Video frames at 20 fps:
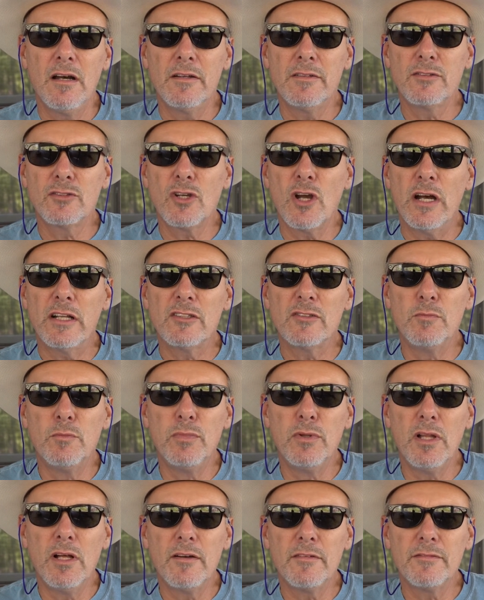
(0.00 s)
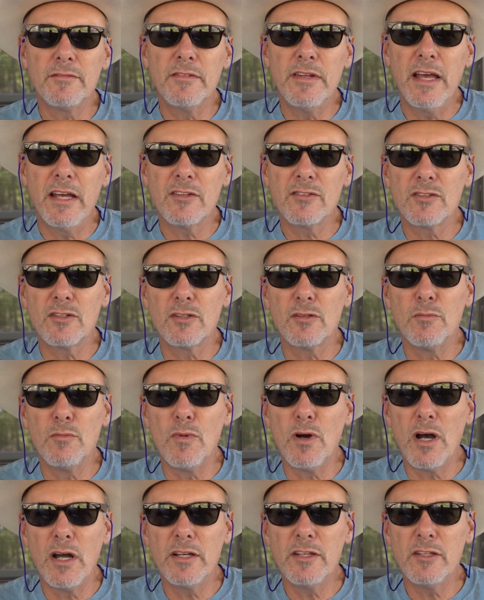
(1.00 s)
Scotts Bluff National
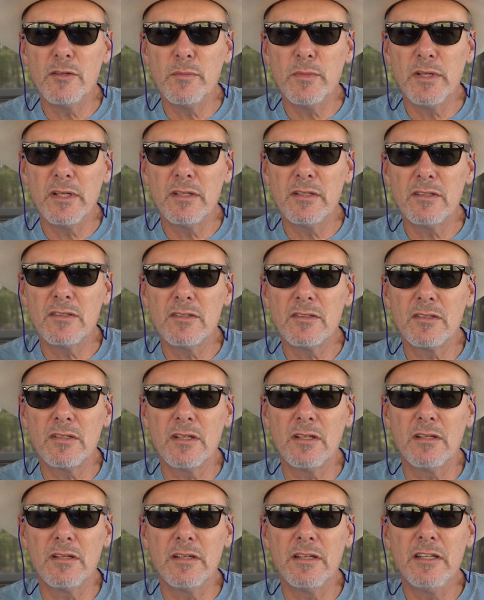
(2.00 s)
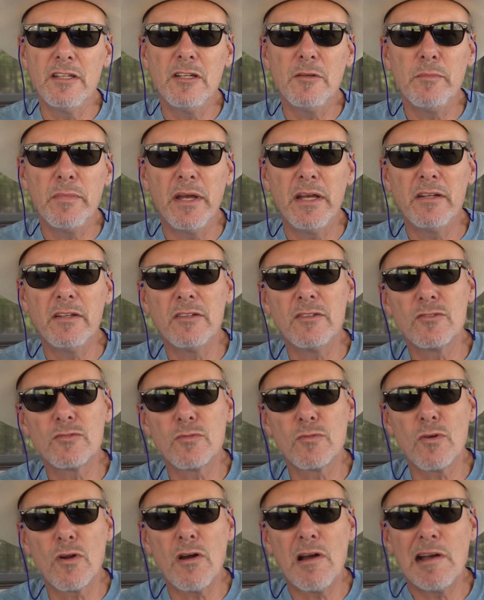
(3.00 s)
Monument,
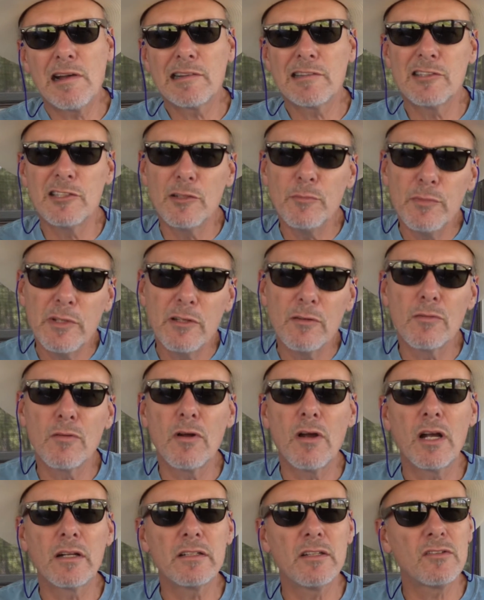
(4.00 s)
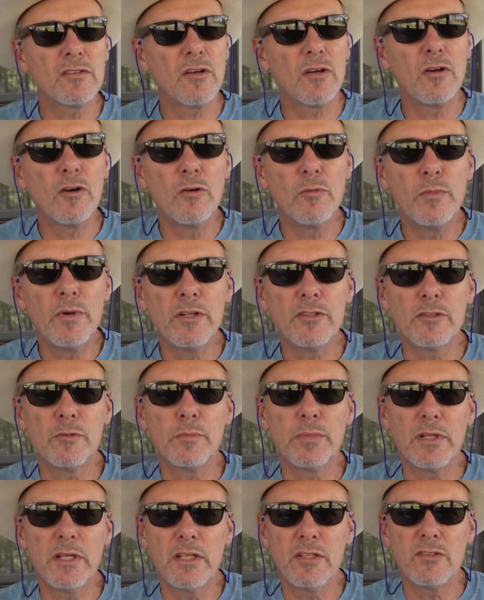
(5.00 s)
Independence Rock, Chimney Rock. There's a whole bunch
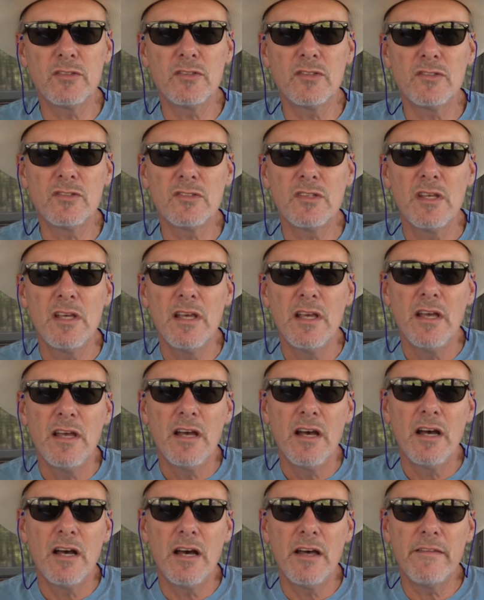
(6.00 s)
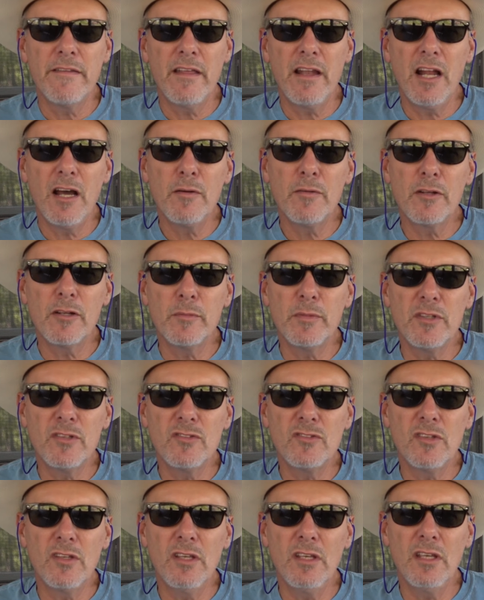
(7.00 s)
of places that I'm going to be
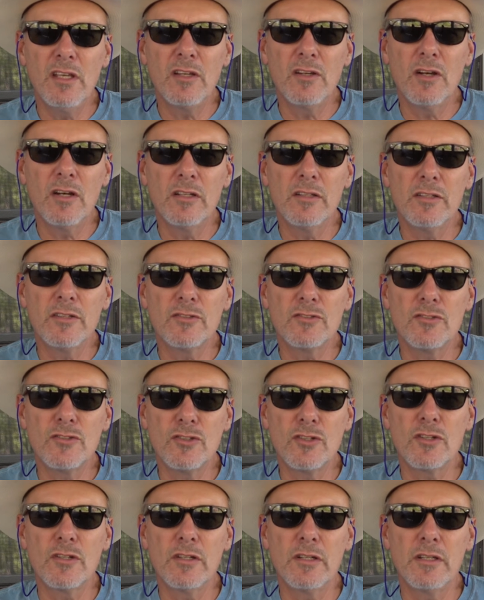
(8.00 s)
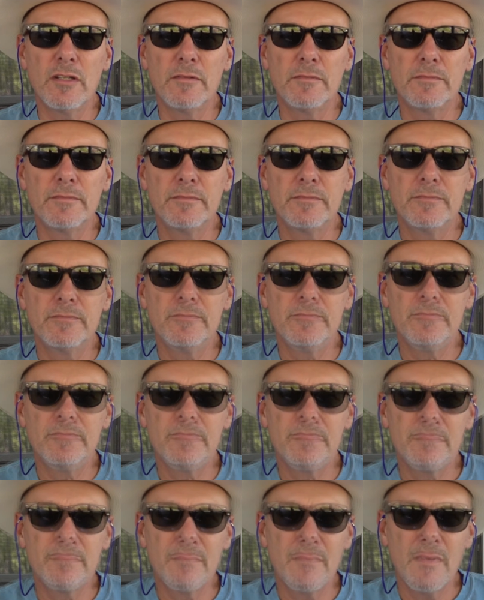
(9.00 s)
seeing on this journey.
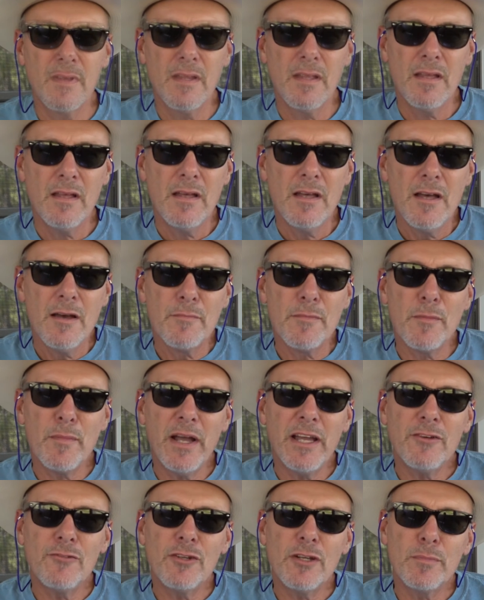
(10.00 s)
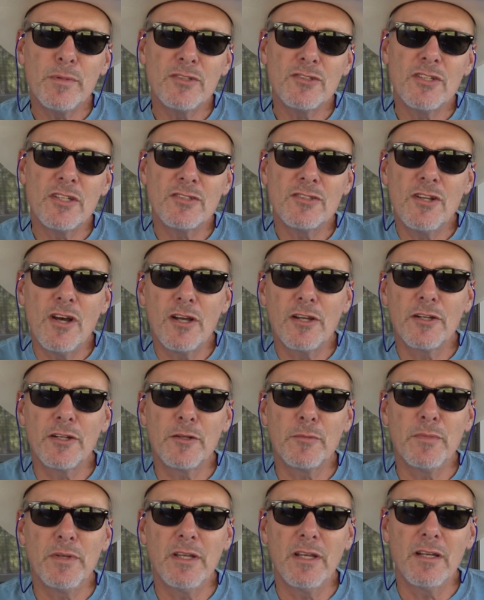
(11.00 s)
But my trip is just not
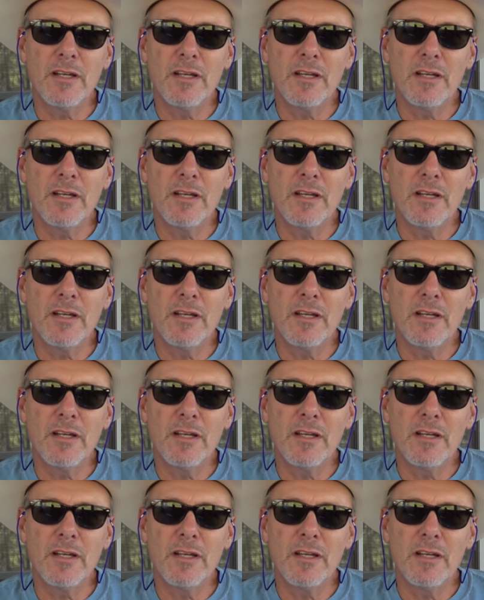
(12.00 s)
going to be